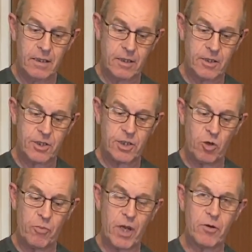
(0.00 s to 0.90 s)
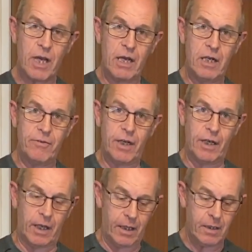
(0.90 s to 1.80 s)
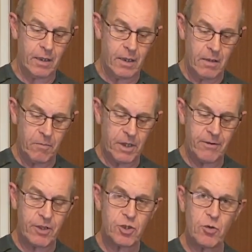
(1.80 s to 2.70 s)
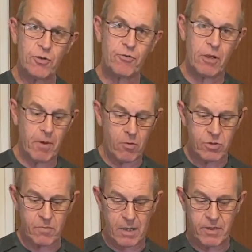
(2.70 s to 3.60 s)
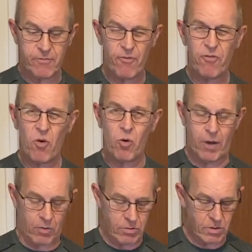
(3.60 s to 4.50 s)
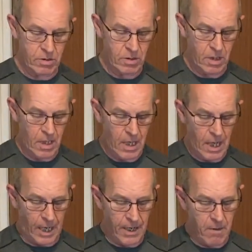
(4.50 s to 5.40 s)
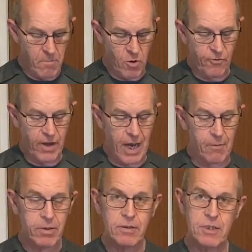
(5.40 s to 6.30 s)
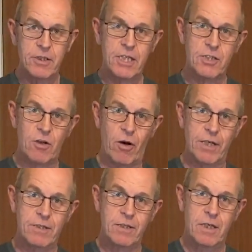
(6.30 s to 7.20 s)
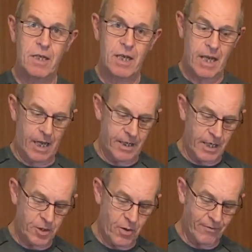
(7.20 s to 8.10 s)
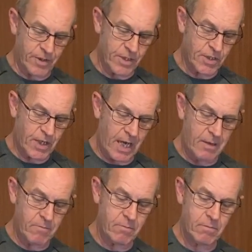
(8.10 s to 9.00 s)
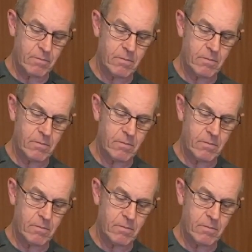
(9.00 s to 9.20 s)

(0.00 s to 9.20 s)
Could still be okay living in here, but give it 2 or 3 molts, maybe even 4 molts, and then move it up to this size, and then you have the same